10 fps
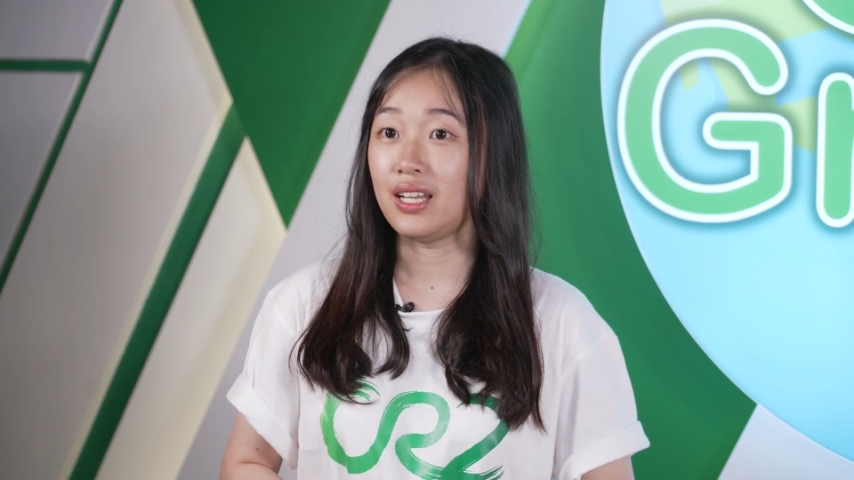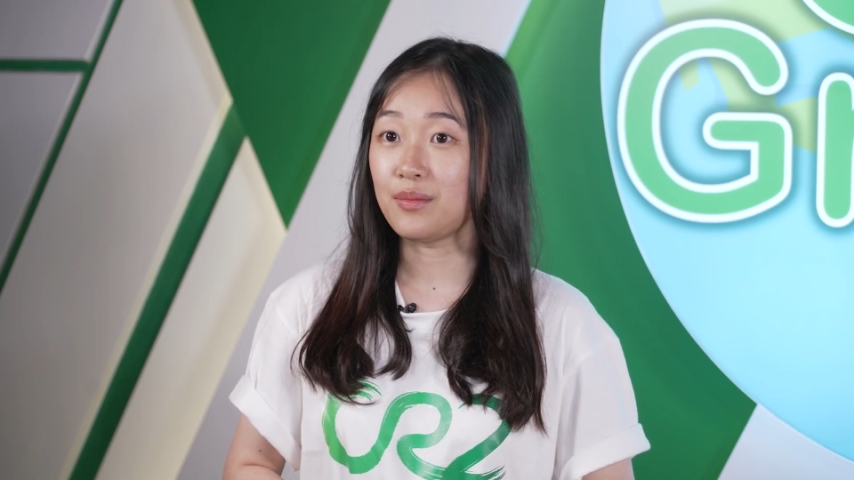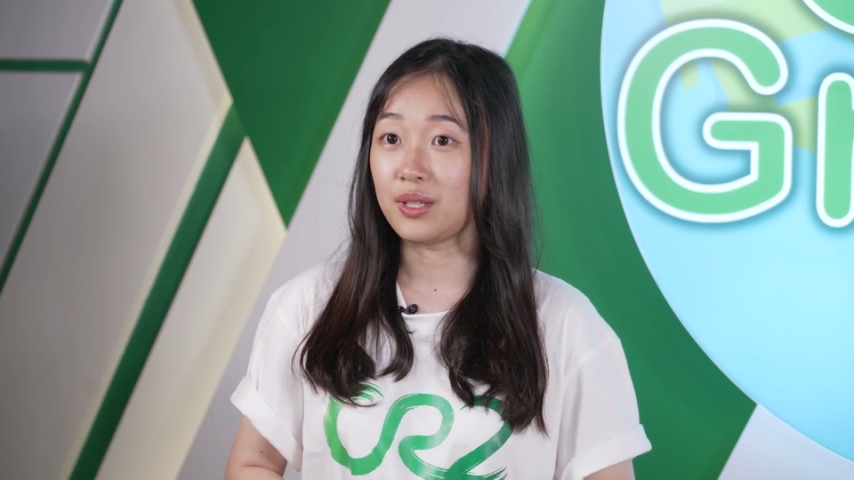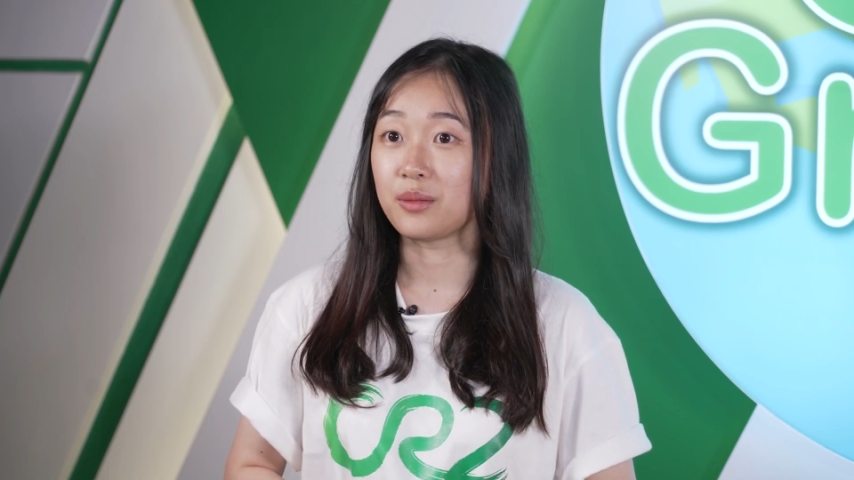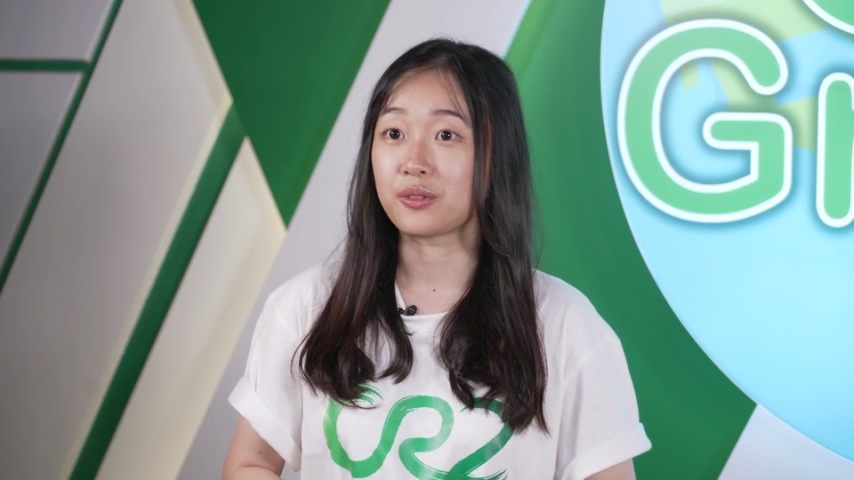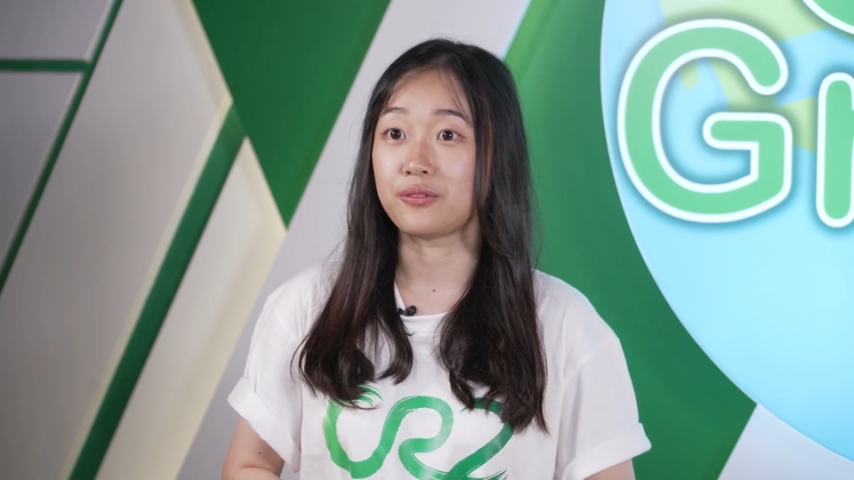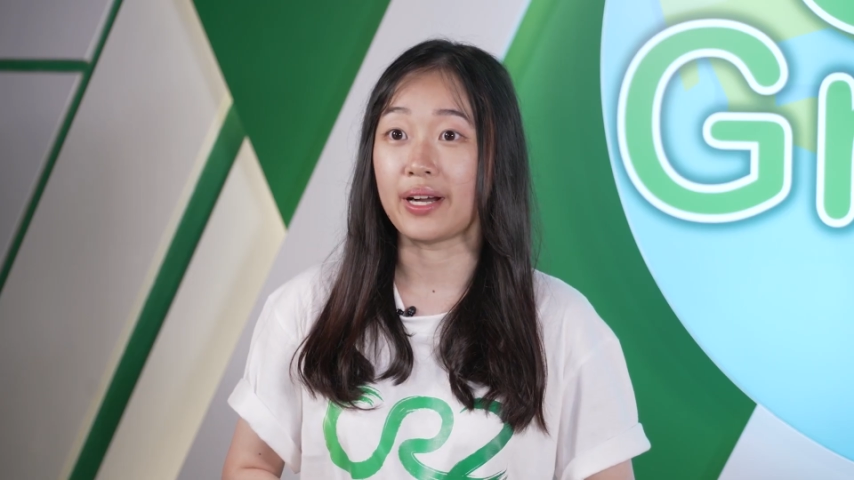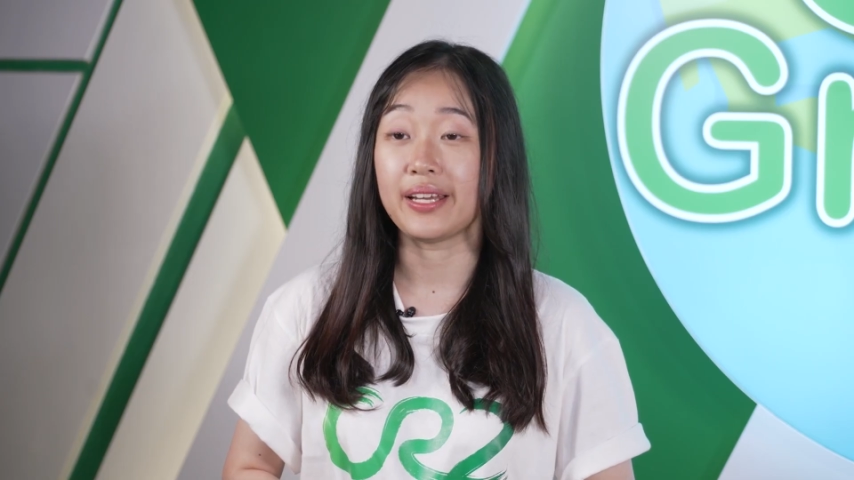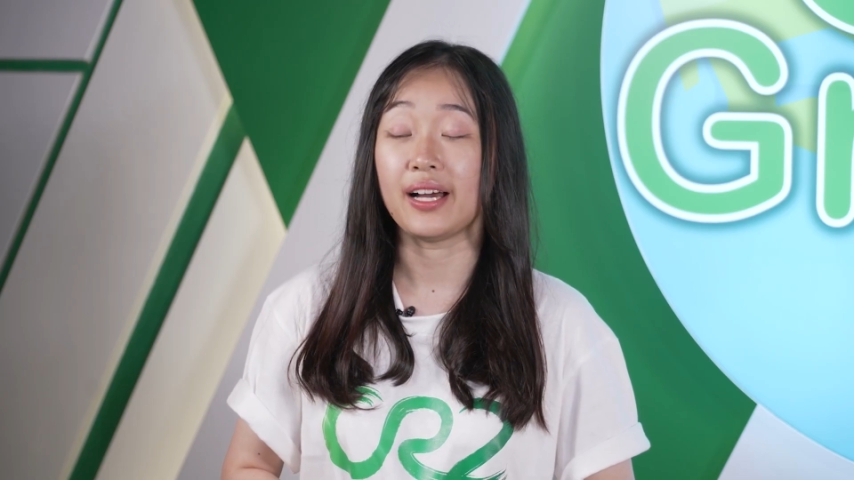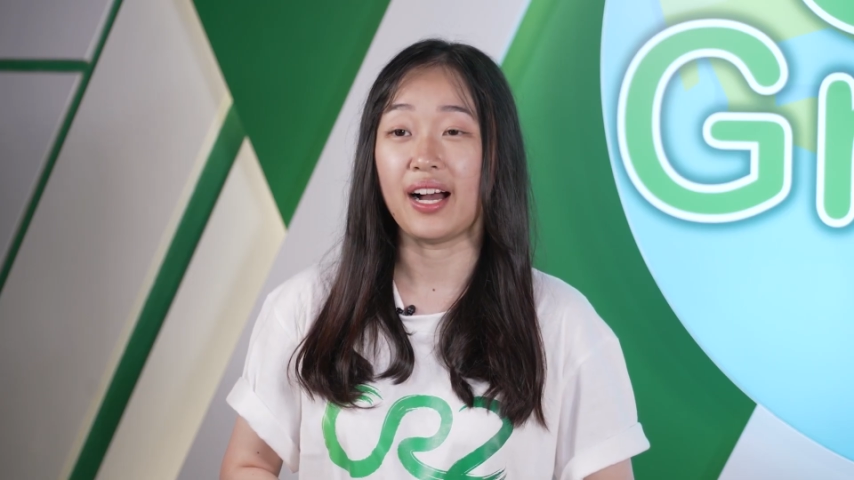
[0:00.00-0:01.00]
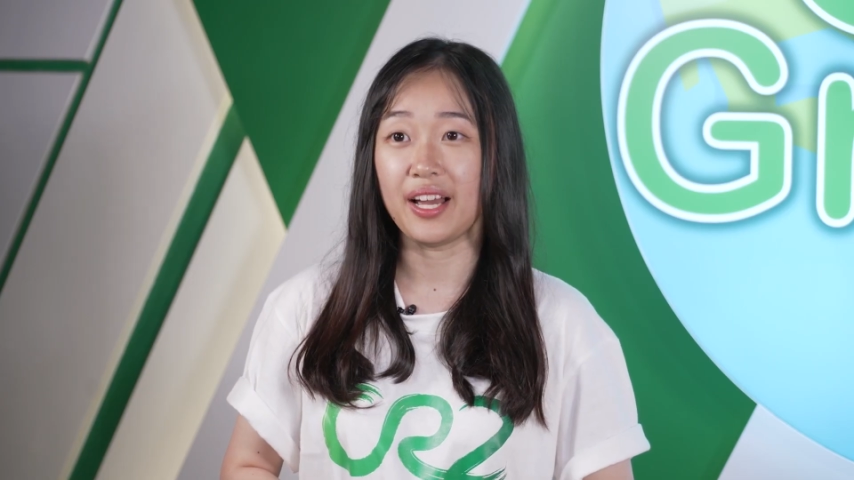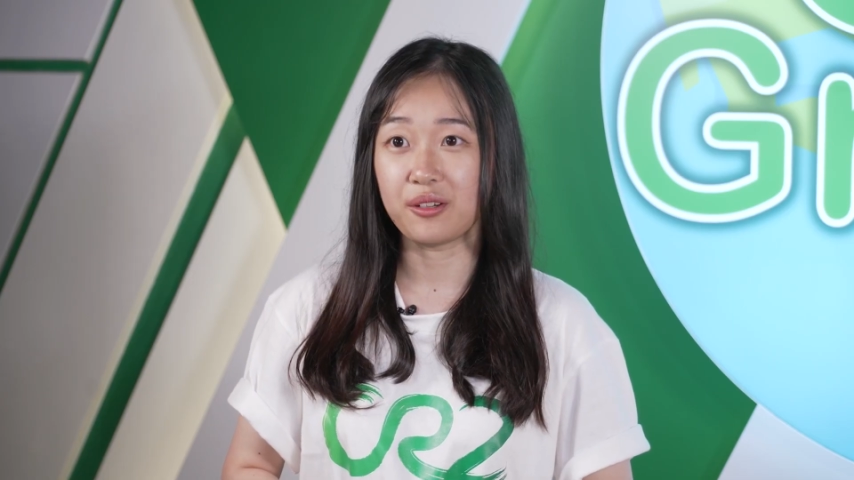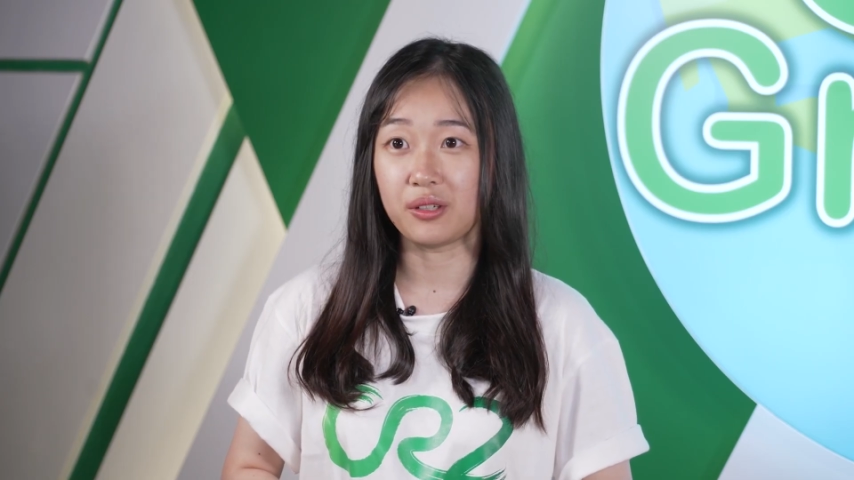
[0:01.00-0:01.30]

Libolon provides high